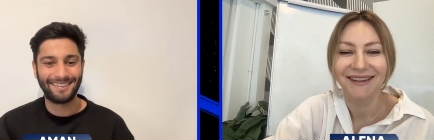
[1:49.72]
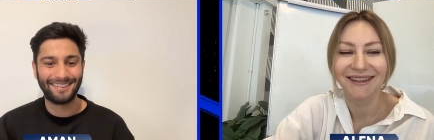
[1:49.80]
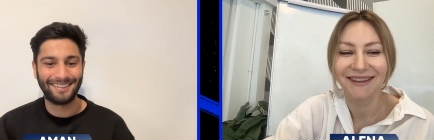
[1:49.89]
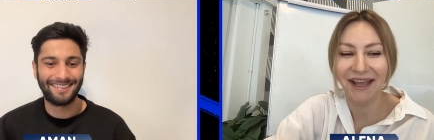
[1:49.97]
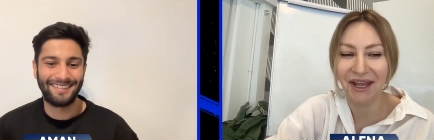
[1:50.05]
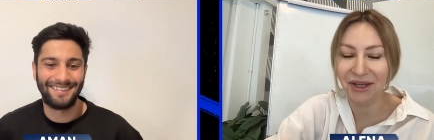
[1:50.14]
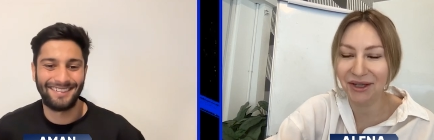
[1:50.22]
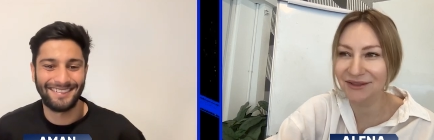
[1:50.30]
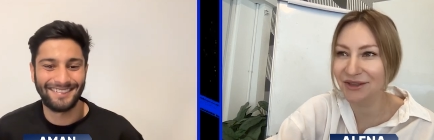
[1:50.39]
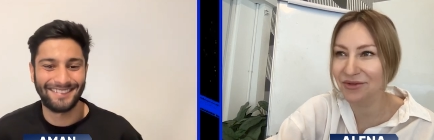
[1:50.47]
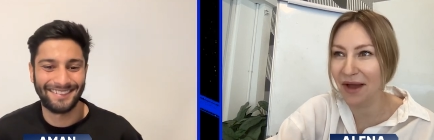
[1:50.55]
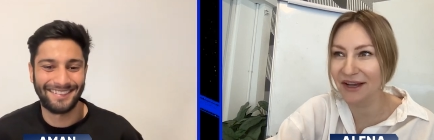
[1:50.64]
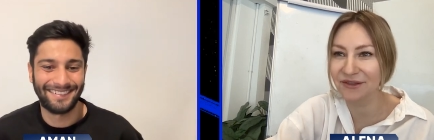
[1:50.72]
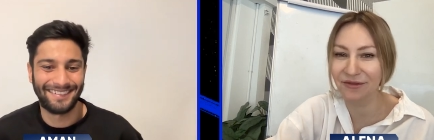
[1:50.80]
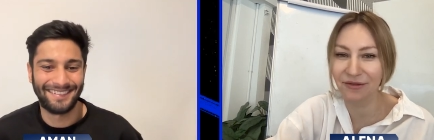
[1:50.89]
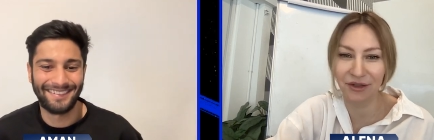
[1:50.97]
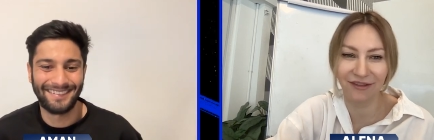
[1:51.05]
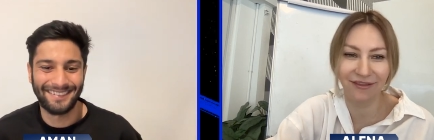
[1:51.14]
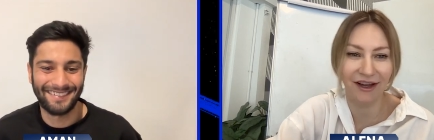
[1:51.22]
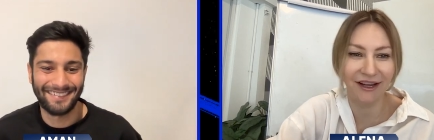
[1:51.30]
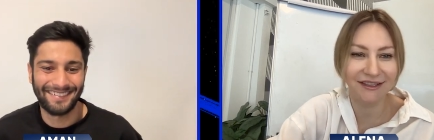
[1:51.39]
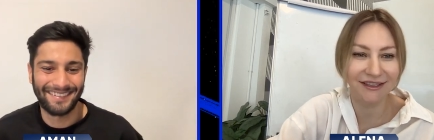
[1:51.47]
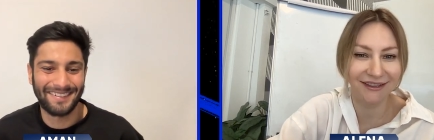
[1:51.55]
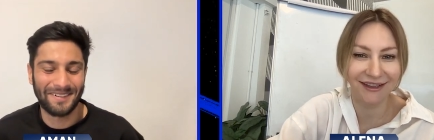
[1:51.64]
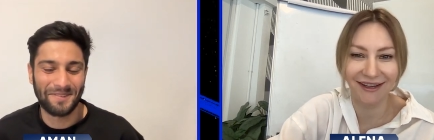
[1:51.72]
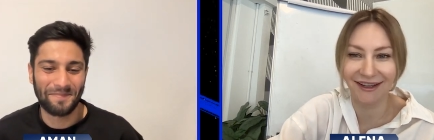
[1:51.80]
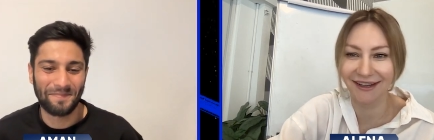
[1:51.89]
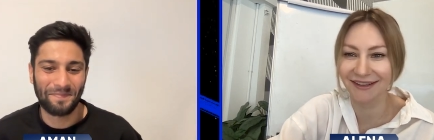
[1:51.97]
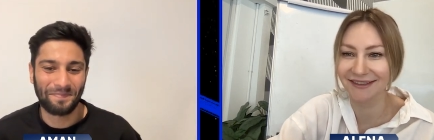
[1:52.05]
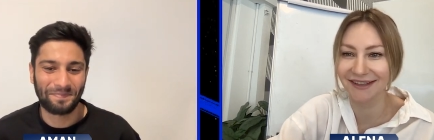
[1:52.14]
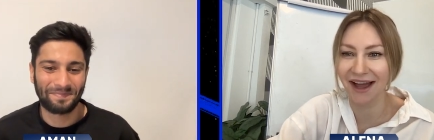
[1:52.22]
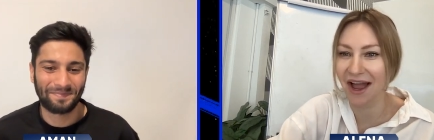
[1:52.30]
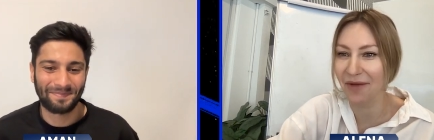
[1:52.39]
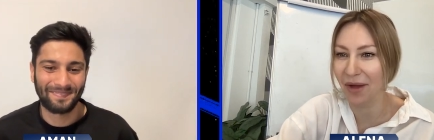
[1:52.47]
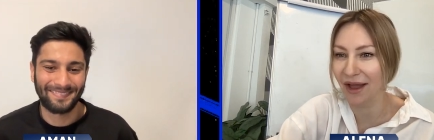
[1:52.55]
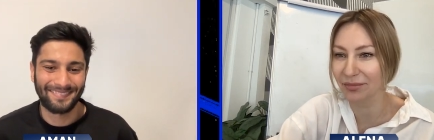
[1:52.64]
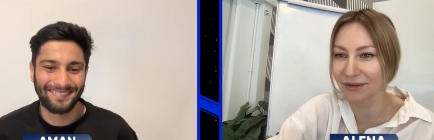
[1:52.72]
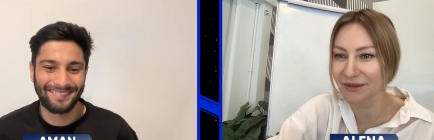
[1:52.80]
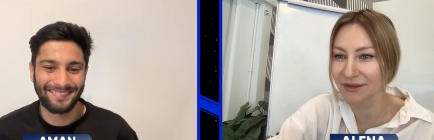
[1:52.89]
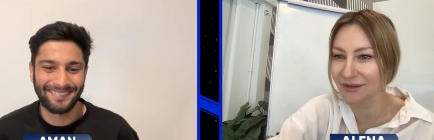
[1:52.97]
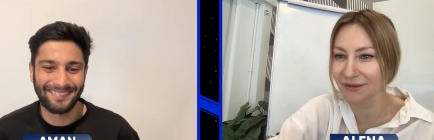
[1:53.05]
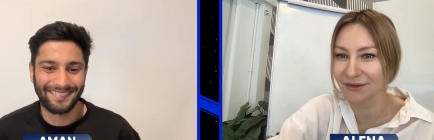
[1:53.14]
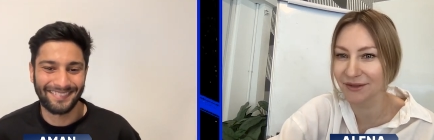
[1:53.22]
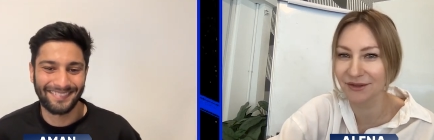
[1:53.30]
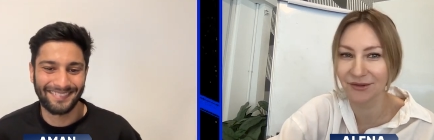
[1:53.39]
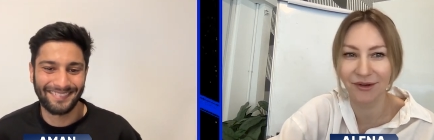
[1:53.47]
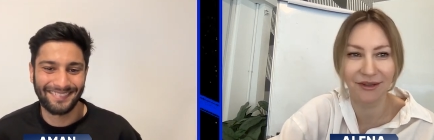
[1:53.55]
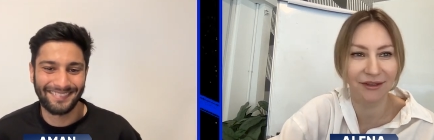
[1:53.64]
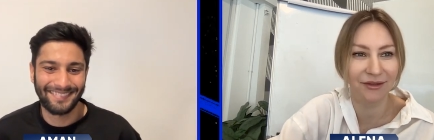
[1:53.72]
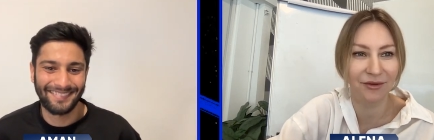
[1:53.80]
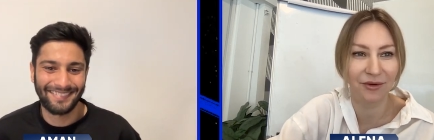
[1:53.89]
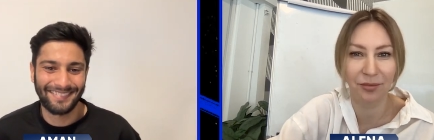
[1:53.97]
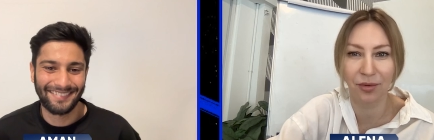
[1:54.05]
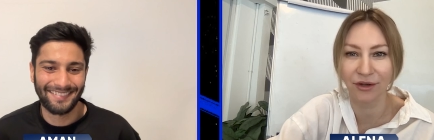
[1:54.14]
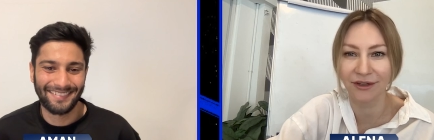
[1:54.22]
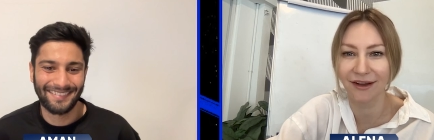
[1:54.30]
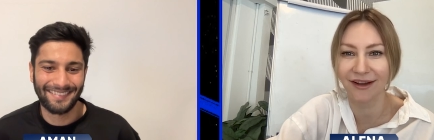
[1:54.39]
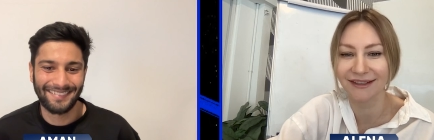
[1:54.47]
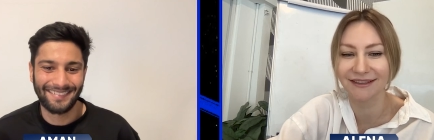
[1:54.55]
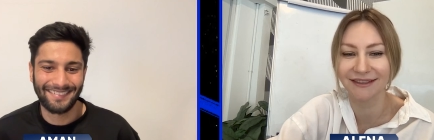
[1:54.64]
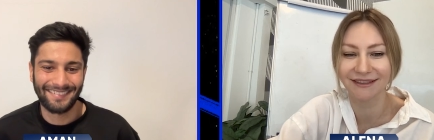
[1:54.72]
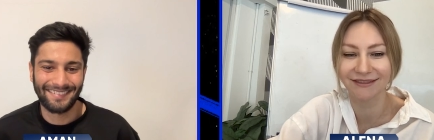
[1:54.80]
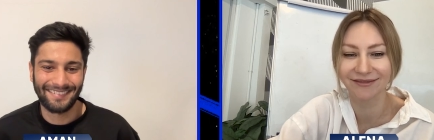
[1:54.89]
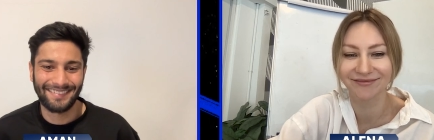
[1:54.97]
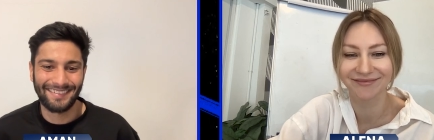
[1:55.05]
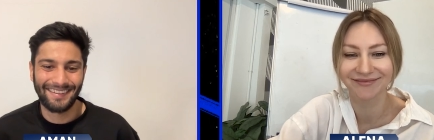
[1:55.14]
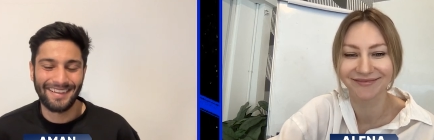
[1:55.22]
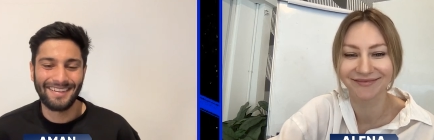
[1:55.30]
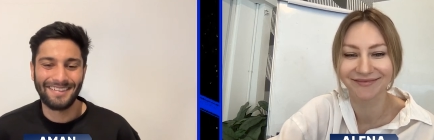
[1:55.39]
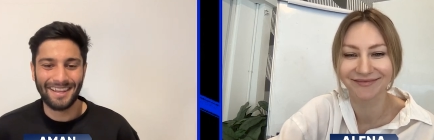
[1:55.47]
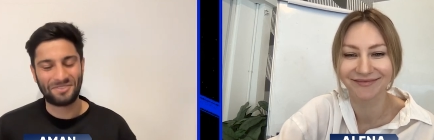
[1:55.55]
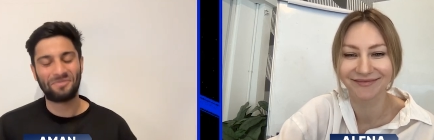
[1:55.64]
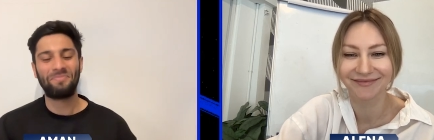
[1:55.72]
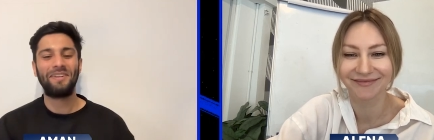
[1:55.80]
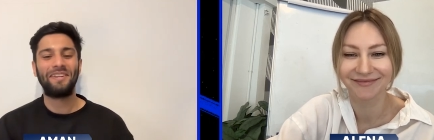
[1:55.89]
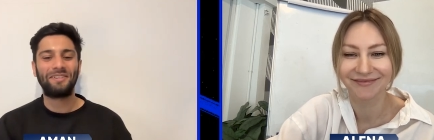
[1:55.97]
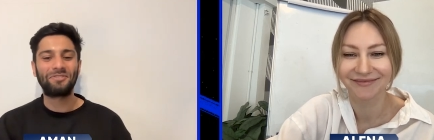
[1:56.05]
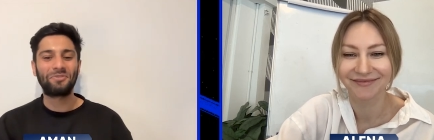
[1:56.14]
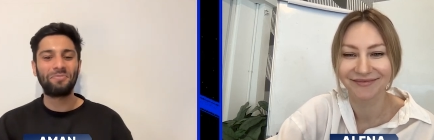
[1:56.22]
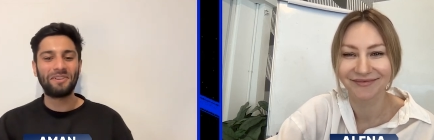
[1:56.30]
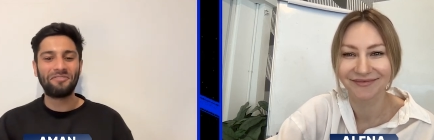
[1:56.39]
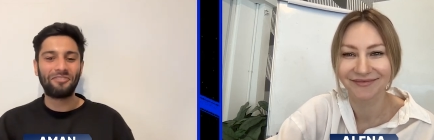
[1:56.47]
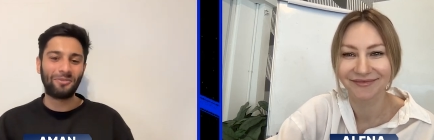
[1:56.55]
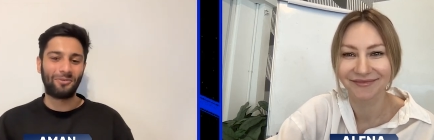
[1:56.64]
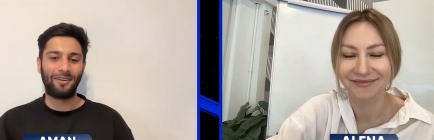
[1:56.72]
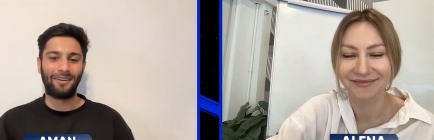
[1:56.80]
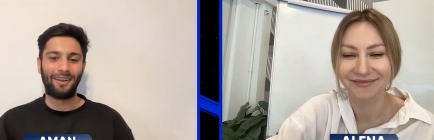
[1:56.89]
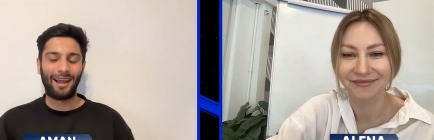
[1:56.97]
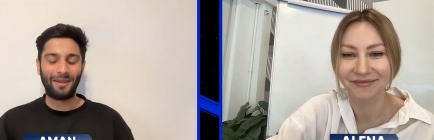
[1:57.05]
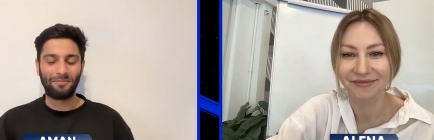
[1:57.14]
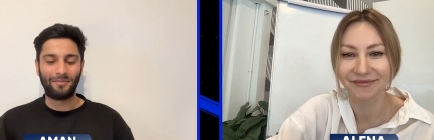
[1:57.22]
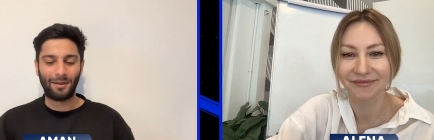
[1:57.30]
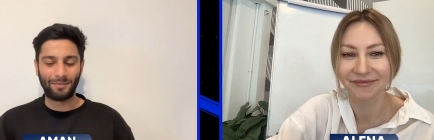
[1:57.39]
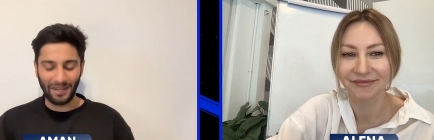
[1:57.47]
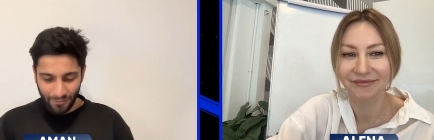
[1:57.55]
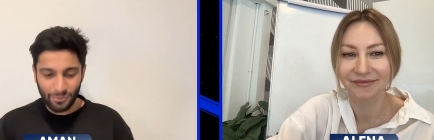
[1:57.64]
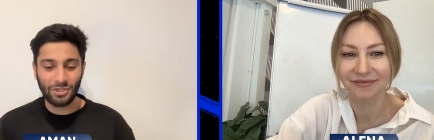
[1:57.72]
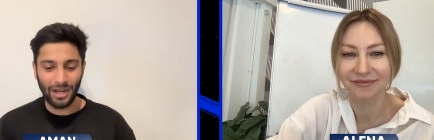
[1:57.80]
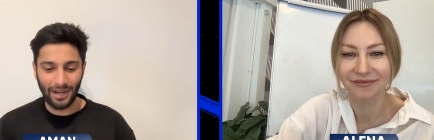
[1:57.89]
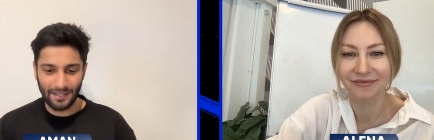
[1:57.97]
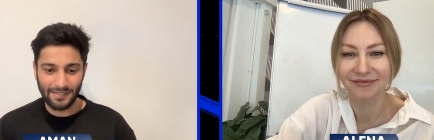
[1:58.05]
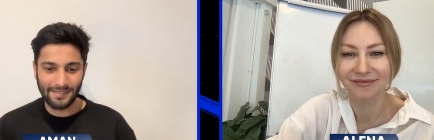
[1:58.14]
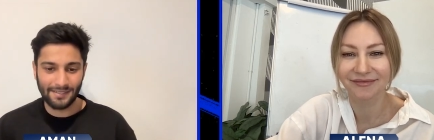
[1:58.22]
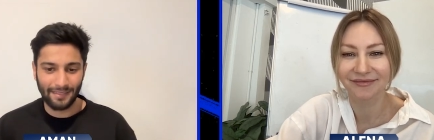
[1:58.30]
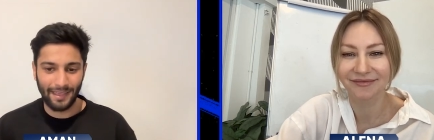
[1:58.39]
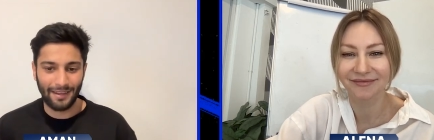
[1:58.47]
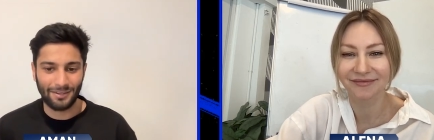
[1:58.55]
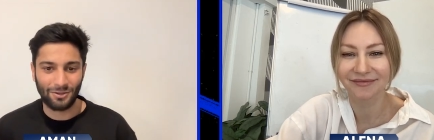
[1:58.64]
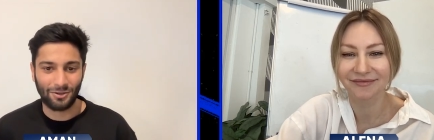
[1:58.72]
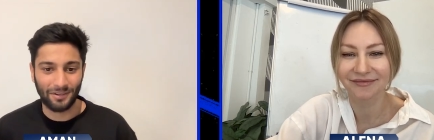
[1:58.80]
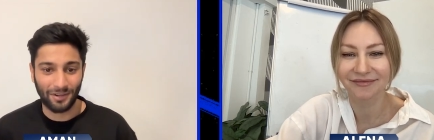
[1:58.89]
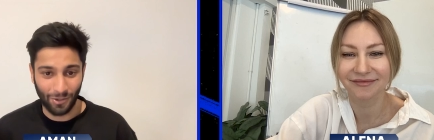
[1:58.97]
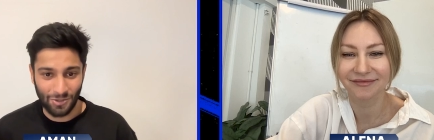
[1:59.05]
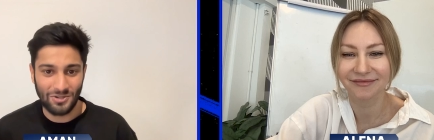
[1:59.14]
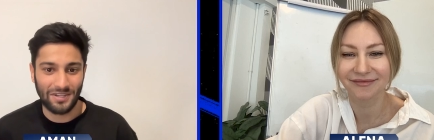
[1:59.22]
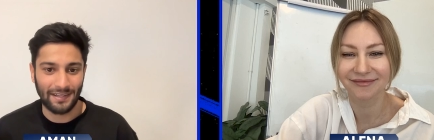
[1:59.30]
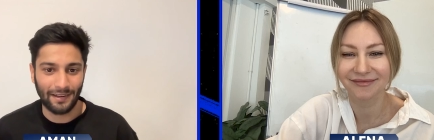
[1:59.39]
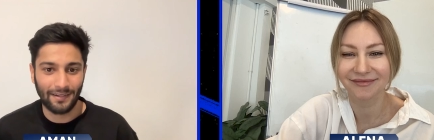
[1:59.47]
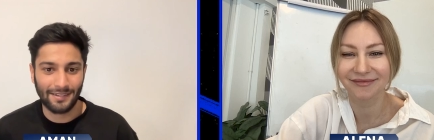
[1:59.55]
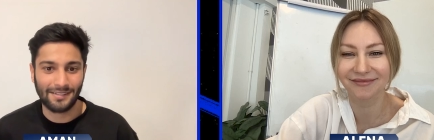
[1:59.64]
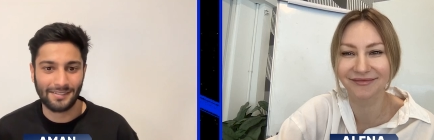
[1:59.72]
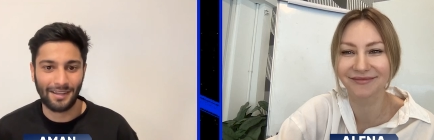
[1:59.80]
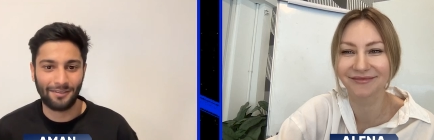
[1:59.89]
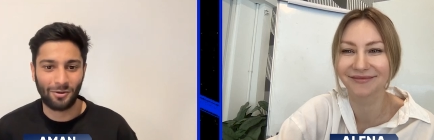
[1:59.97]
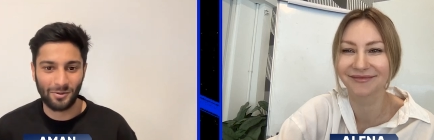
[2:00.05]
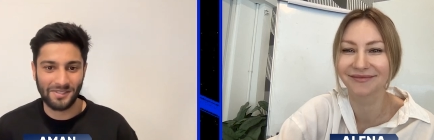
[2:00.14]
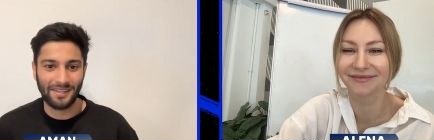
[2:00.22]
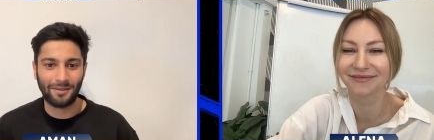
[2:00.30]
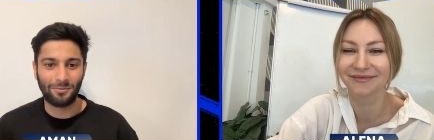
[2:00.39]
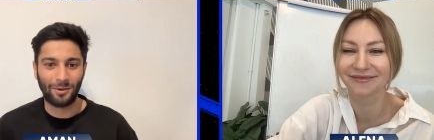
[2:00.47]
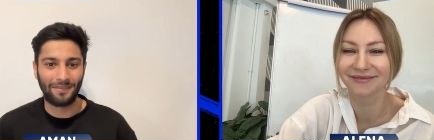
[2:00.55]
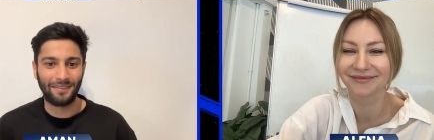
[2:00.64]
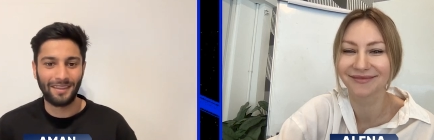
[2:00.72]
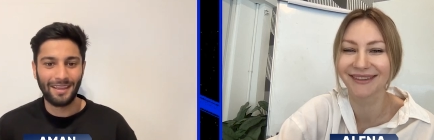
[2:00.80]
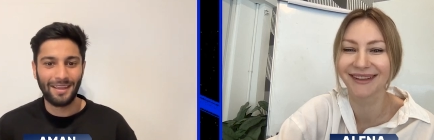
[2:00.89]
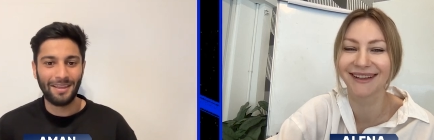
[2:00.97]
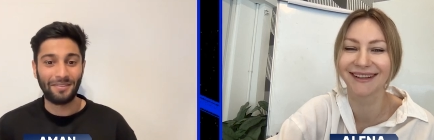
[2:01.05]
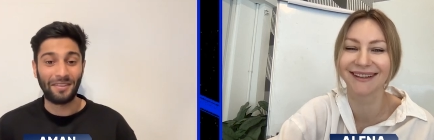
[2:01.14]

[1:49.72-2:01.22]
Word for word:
Speaker 1: Thank you so much for inviting, and I'm happy to join your podcast.
Speaker 2: Yeah, it should be it should be a fun one. I'm I'm a little jealous that you're in Argentina because I've always said when the